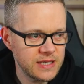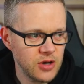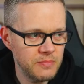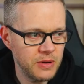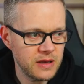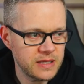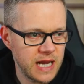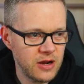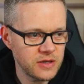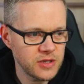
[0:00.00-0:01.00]
He's got a,
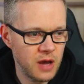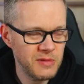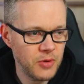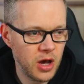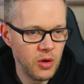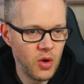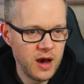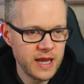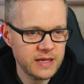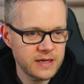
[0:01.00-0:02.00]
ten Hag's got him a bottle of
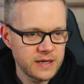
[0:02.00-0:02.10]
wine.